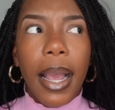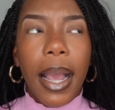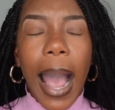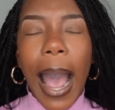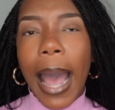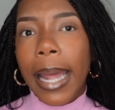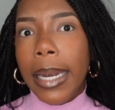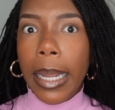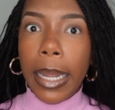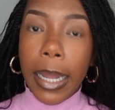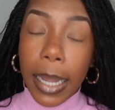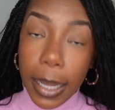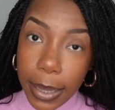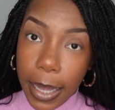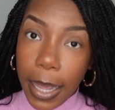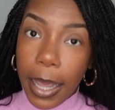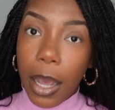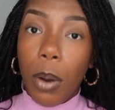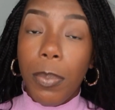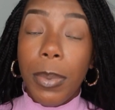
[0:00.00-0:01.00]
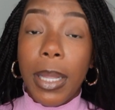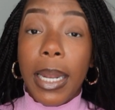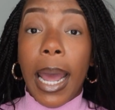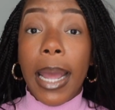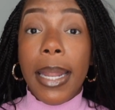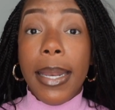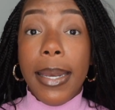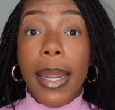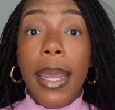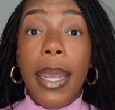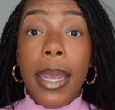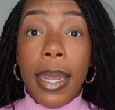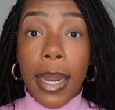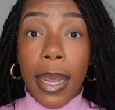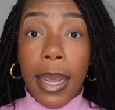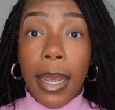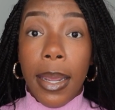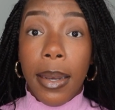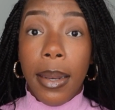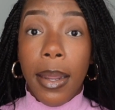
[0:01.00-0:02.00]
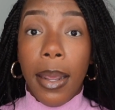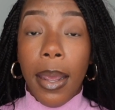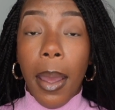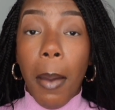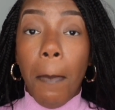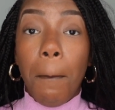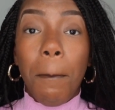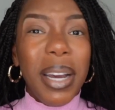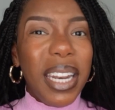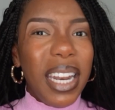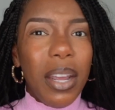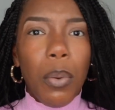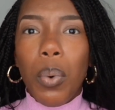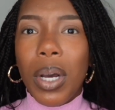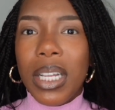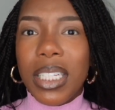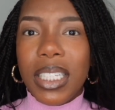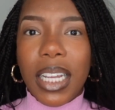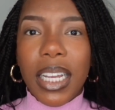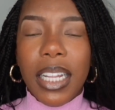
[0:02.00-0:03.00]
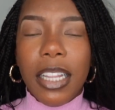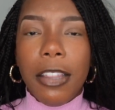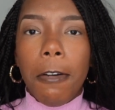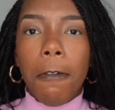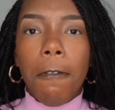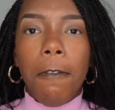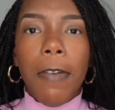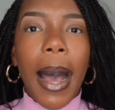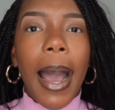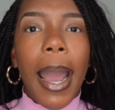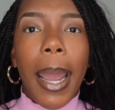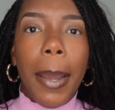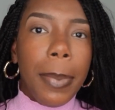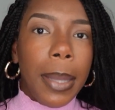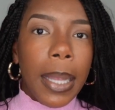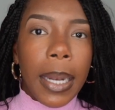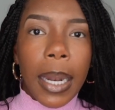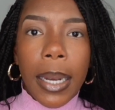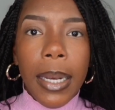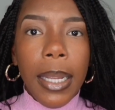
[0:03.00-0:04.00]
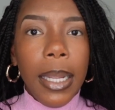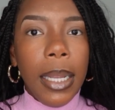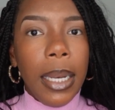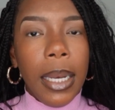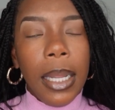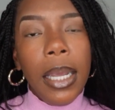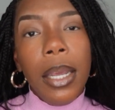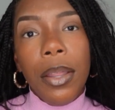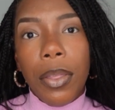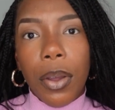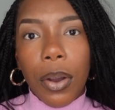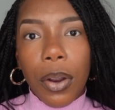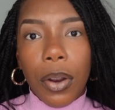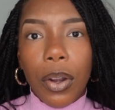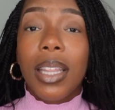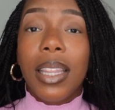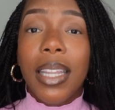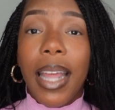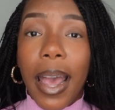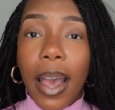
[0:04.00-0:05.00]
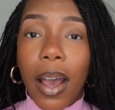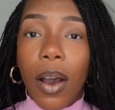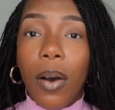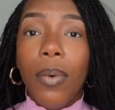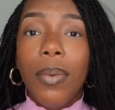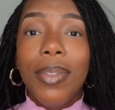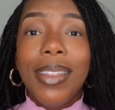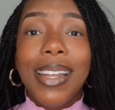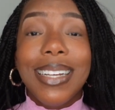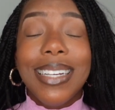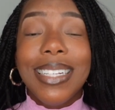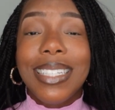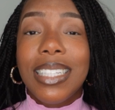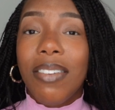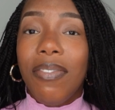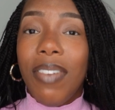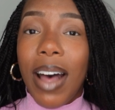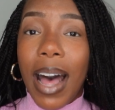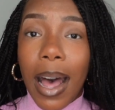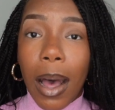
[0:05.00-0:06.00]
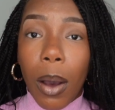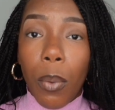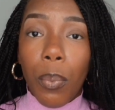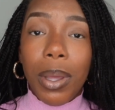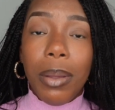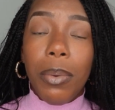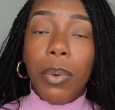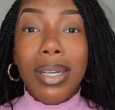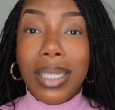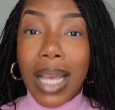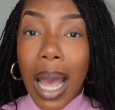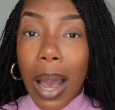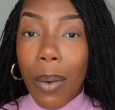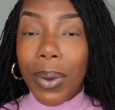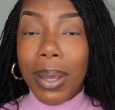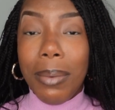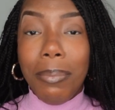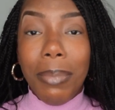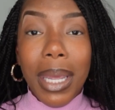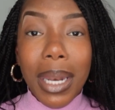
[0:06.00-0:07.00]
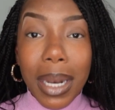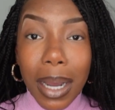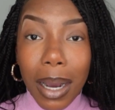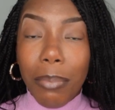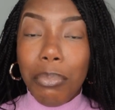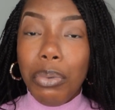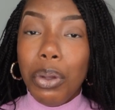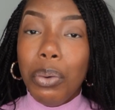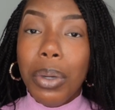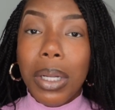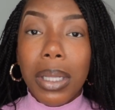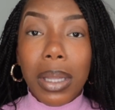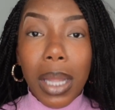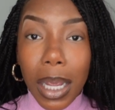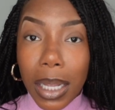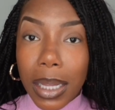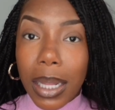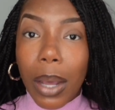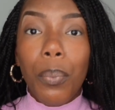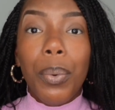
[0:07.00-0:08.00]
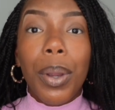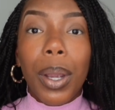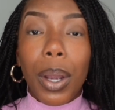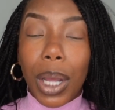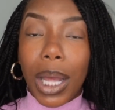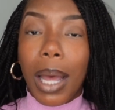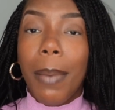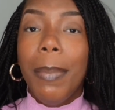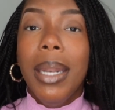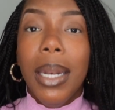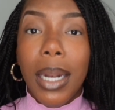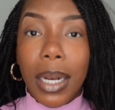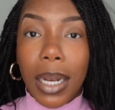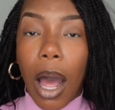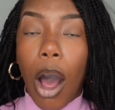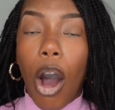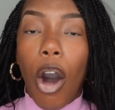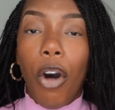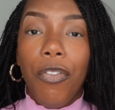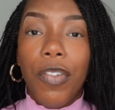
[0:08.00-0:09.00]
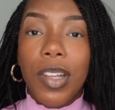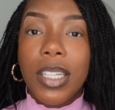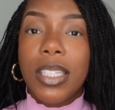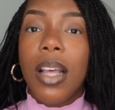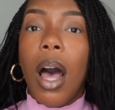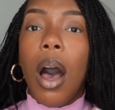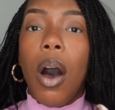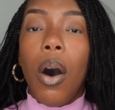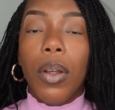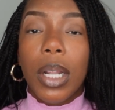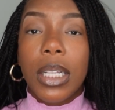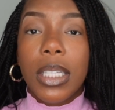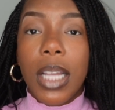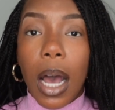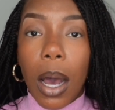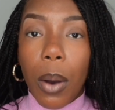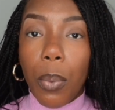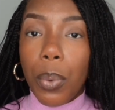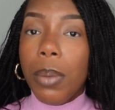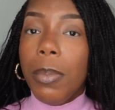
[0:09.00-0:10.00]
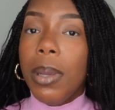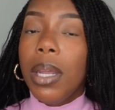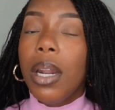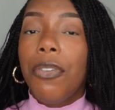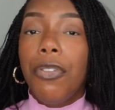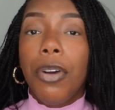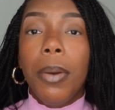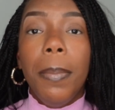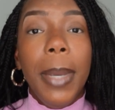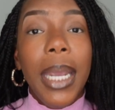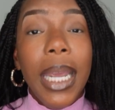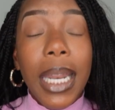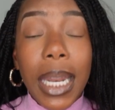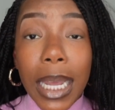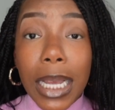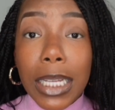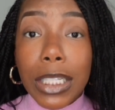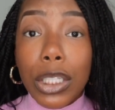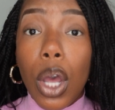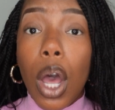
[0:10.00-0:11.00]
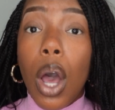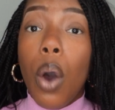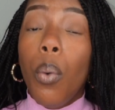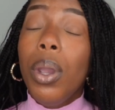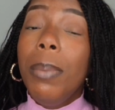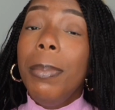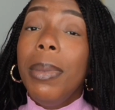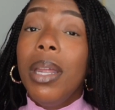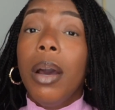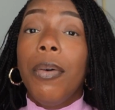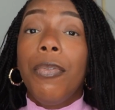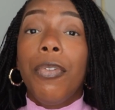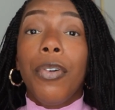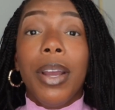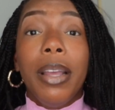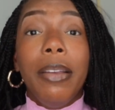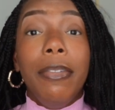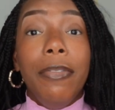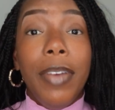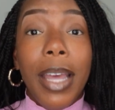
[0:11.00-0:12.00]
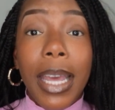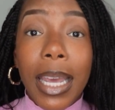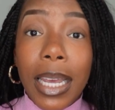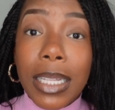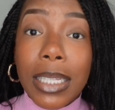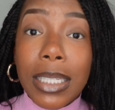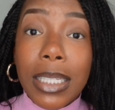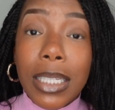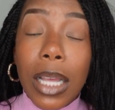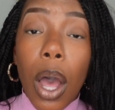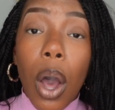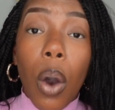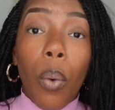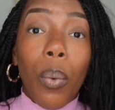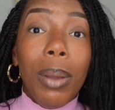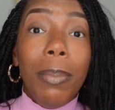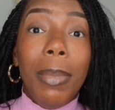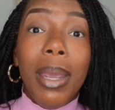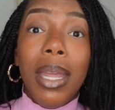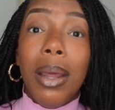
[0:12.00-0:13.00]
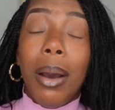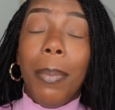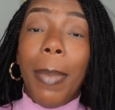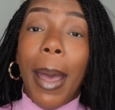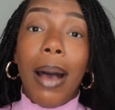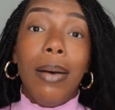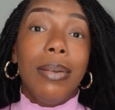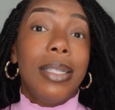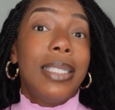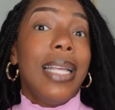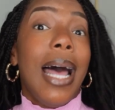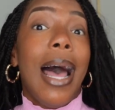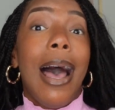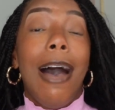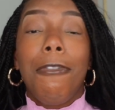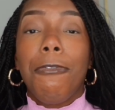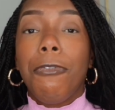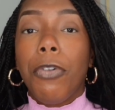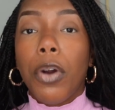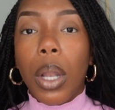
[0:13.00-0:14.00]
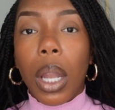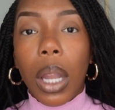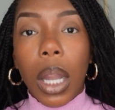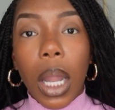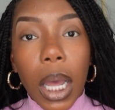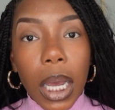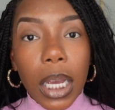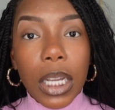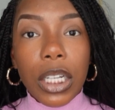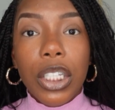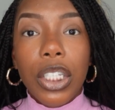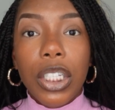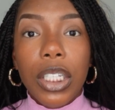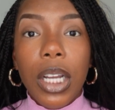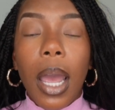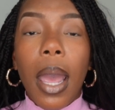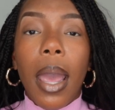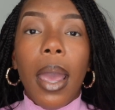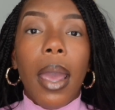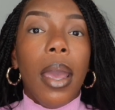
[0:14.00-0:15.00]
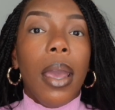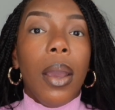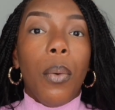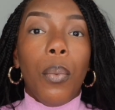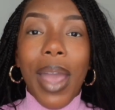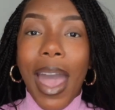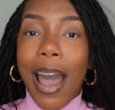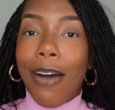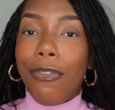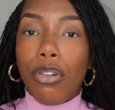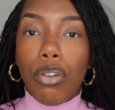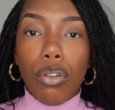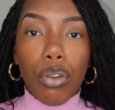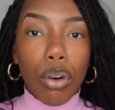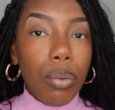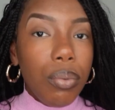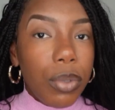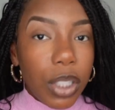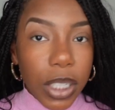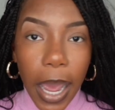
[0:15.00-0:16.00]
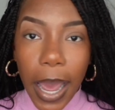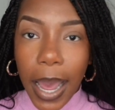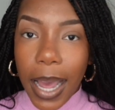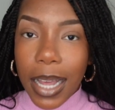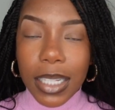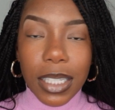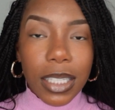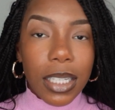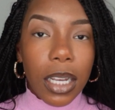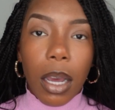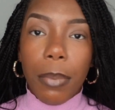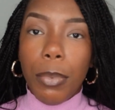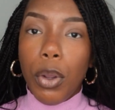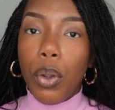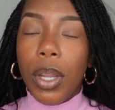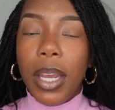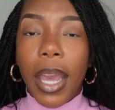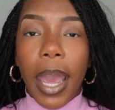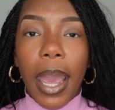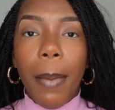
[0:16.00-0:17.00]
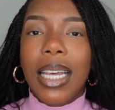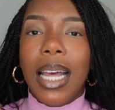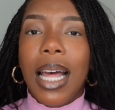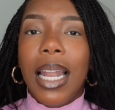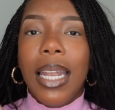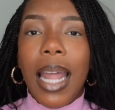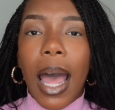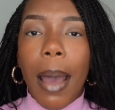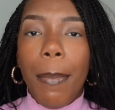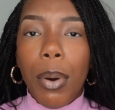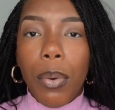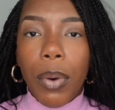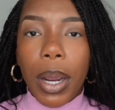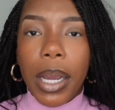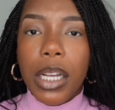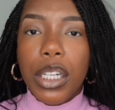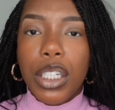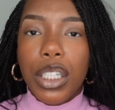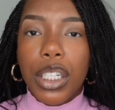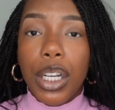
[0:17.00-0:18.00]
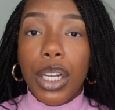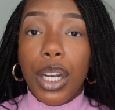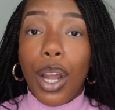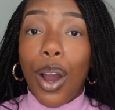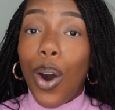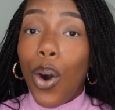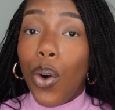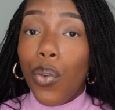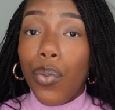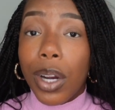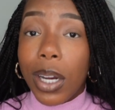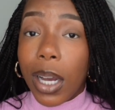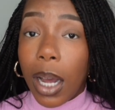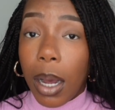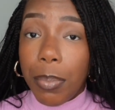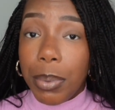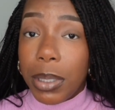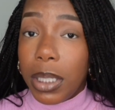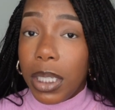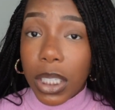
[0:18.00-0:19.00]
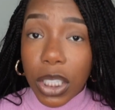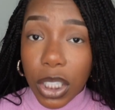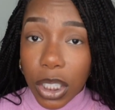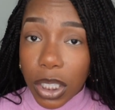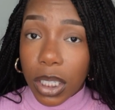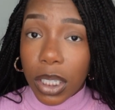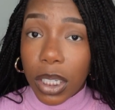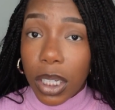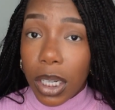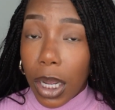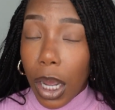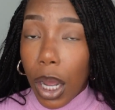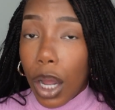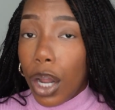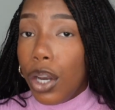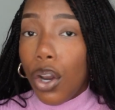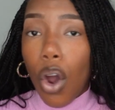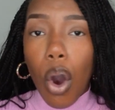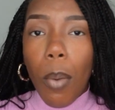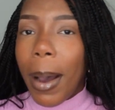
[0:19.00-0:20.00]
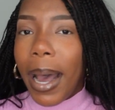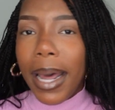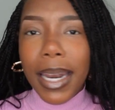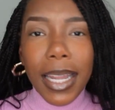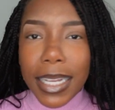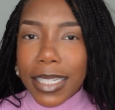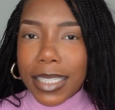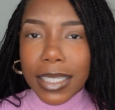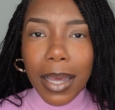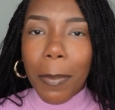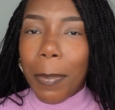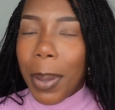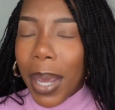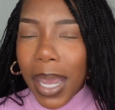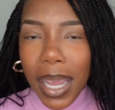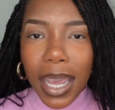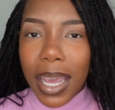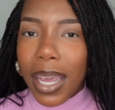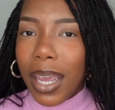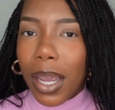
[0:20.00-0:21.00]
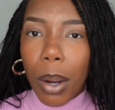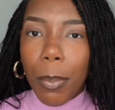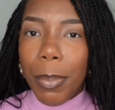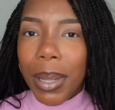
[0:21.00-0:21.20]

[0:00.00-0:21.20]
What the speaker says: I didn't get the help that I needed, but it wasn't the vibe that I needed either. Now there is a vibe. Every time we meet up, you would think that we're coming in the office all the time. We meet up for meetings, we meet up for events, we meet up outside for lunch. We have group chats to communicate collaboration over competition. Nobody is competing here,